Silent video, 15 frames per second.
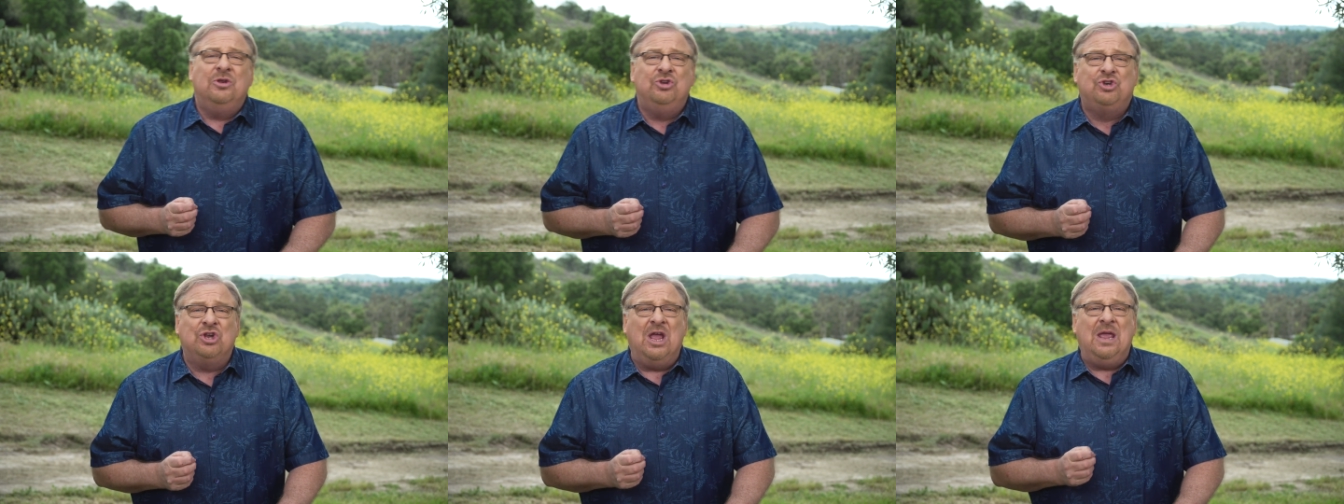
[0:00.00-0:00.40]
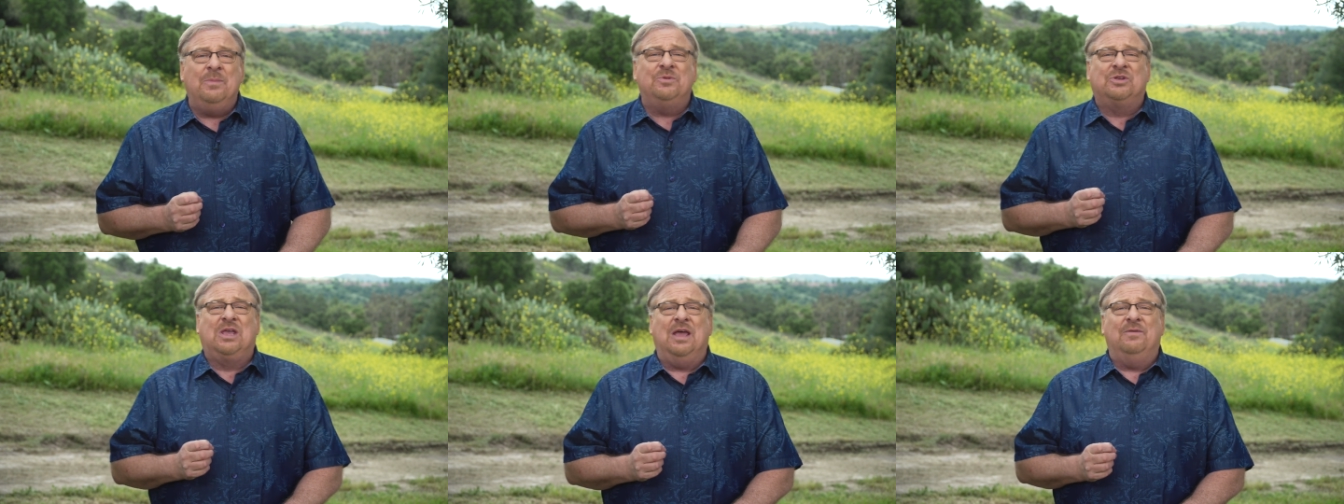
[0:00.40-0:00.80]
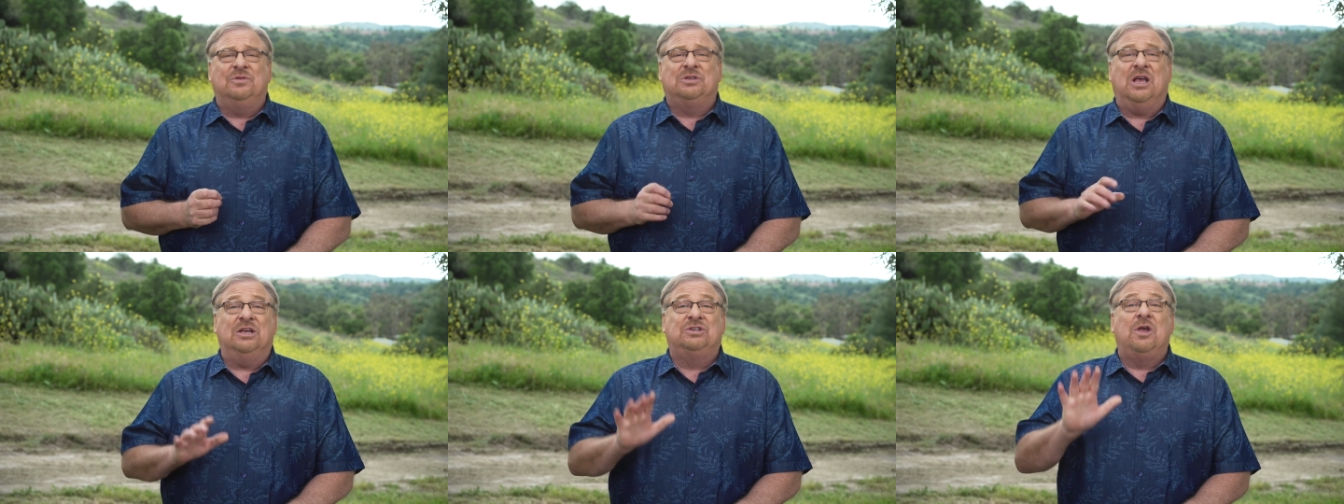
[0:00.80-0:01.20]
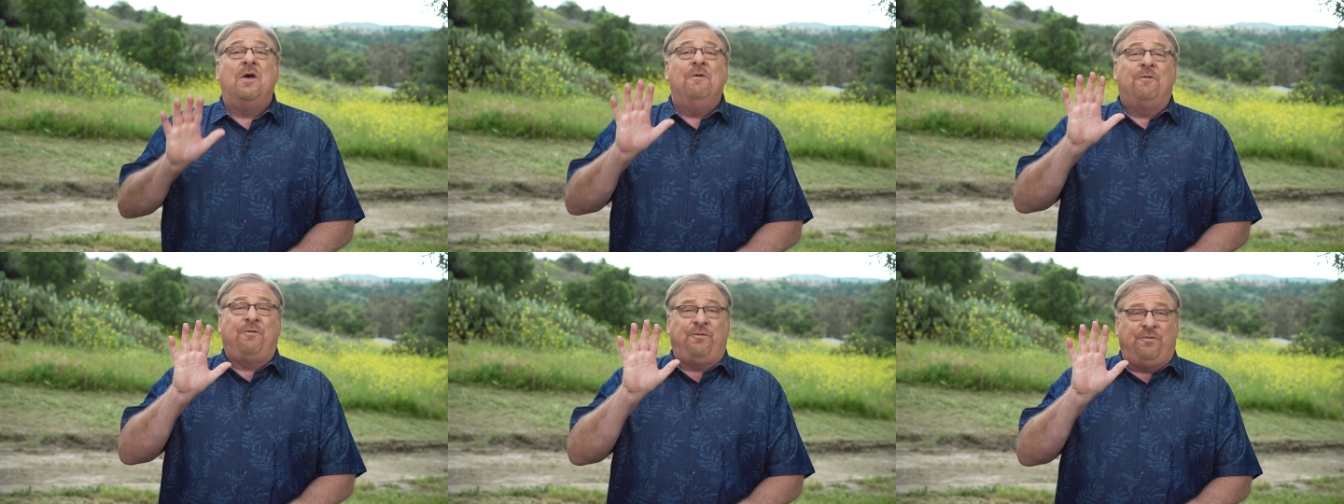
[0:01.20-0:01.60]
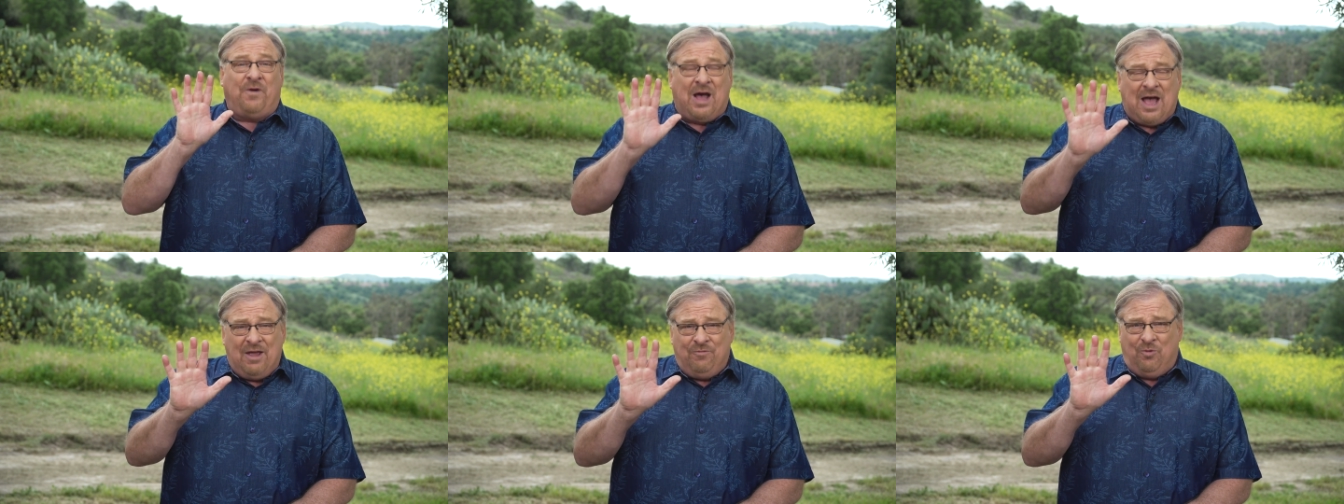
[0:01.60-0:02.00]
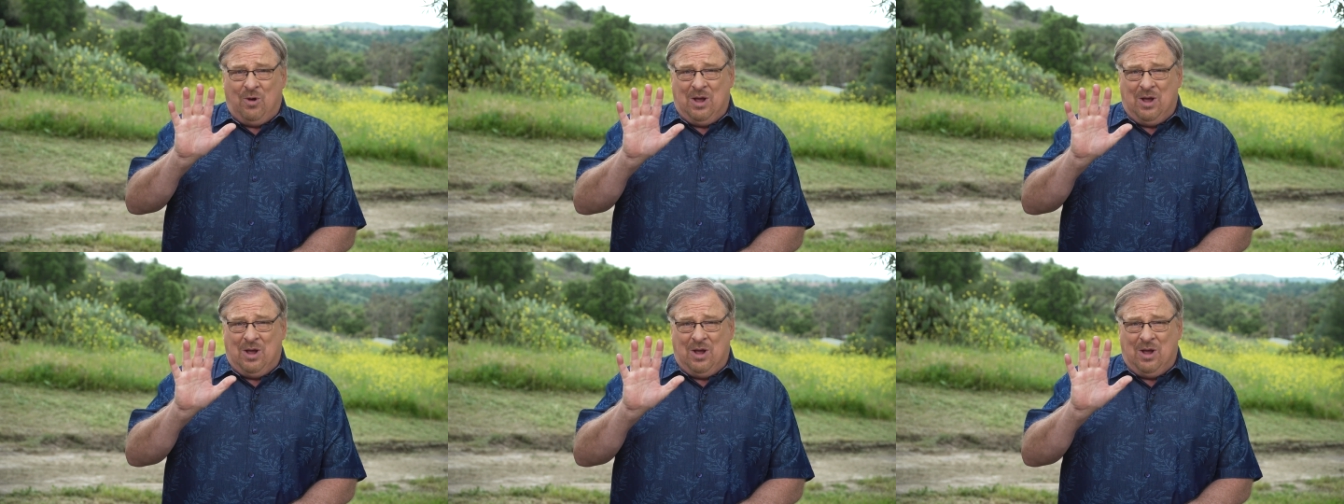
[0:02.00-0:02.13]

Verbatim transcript: James gives us 5